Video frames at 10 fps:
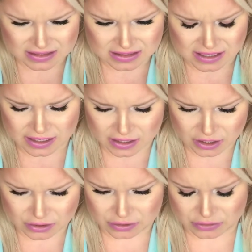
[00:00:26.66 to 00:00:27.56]
date
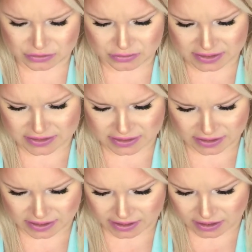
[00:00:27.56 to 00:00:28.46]
code is in
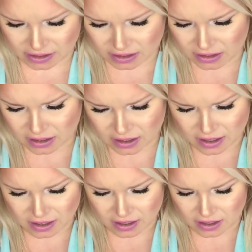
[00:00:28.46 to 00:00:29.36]
here
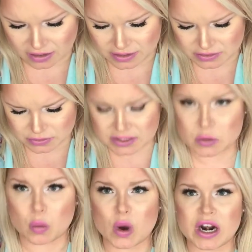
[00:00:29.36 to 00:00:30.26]
uh, this was
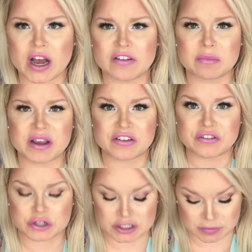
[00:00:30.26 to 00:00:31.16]
one of my
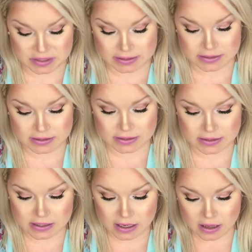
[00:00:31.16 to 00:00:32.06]
first
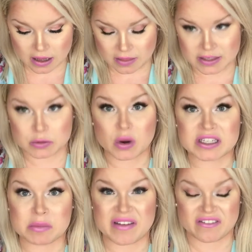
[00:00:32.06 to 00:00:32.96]
pieces. This
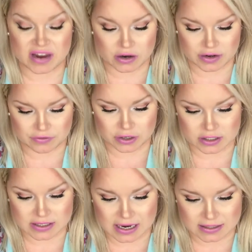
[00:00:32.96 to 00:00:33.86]
was my very
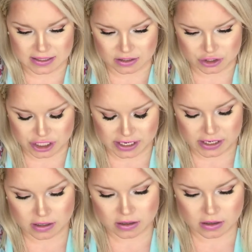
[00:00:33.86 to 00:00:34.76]
first
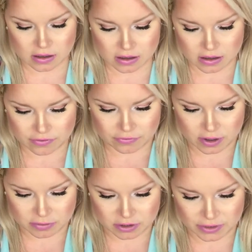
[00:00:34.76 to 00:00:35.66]
SLG
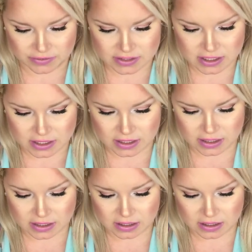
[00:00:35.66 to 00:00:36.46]
from Louis Vuitton